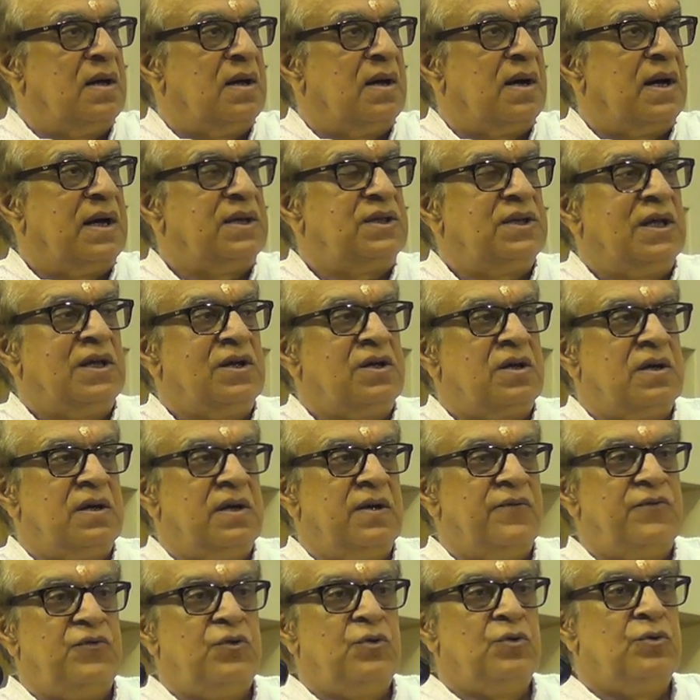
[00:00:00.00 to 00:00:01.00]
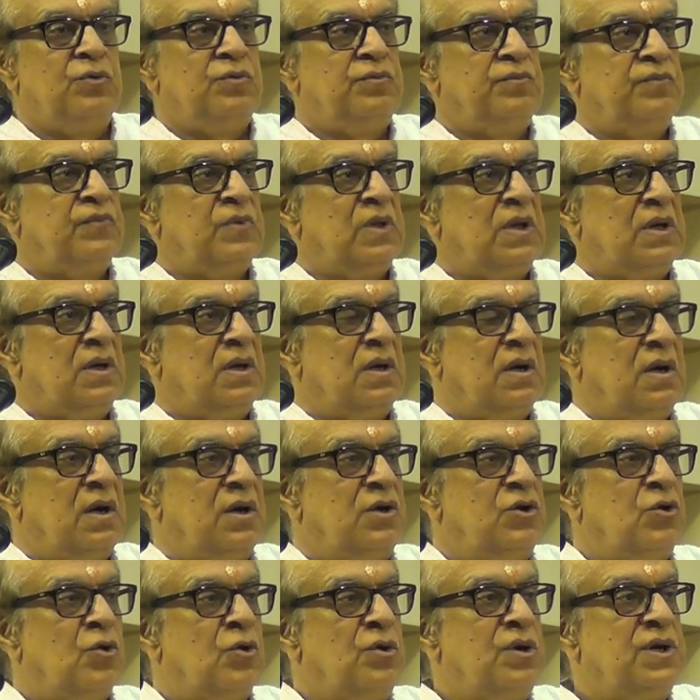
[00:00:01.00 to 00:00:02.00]
I think if you
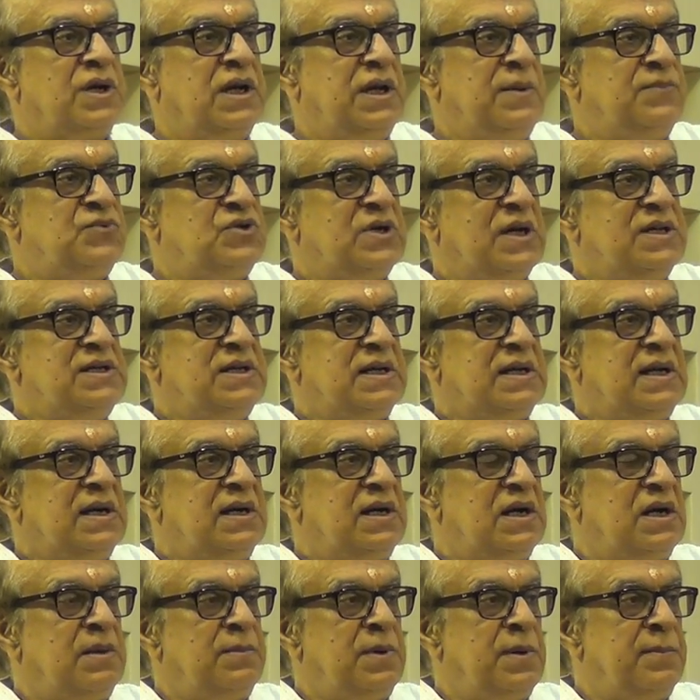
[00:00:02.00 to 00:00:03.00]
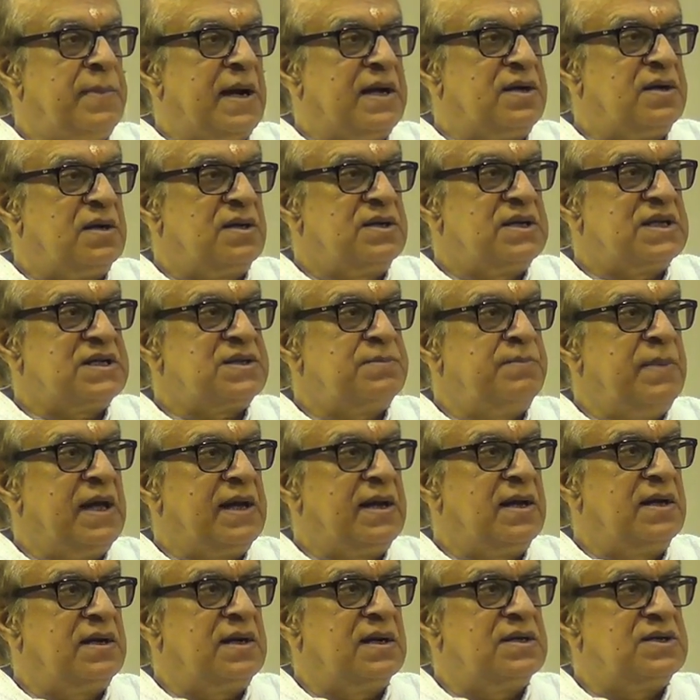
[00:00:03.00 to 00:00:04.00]
don't keep changing it, it'll be better. Just
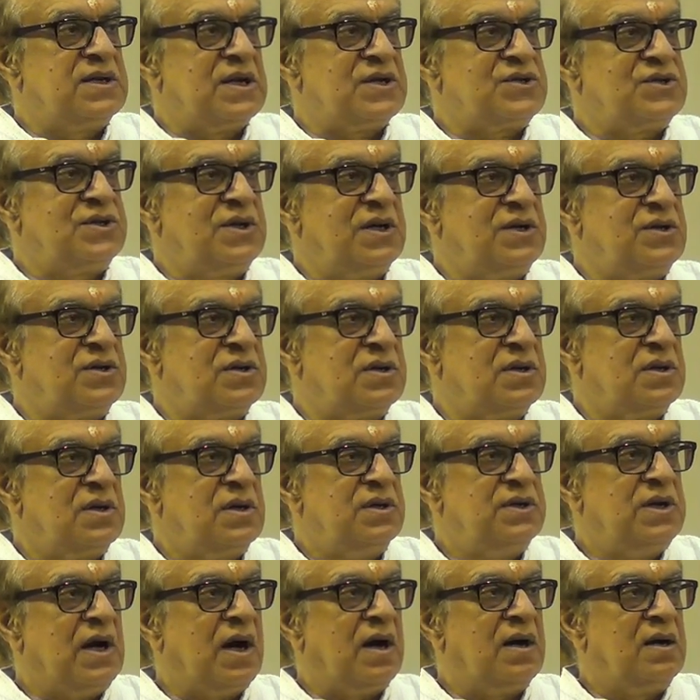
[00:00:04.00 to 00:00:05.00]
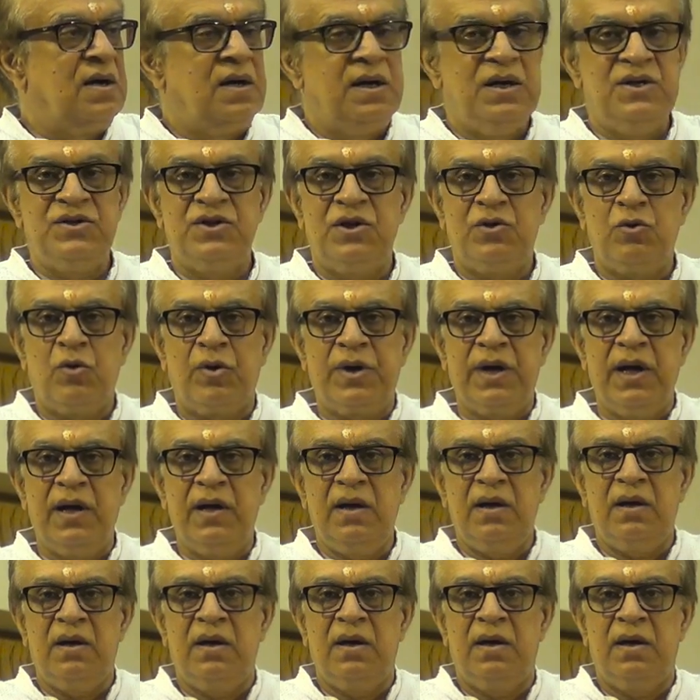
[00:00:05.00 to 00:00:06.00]
make it, adjust it. Yeah, is it okay?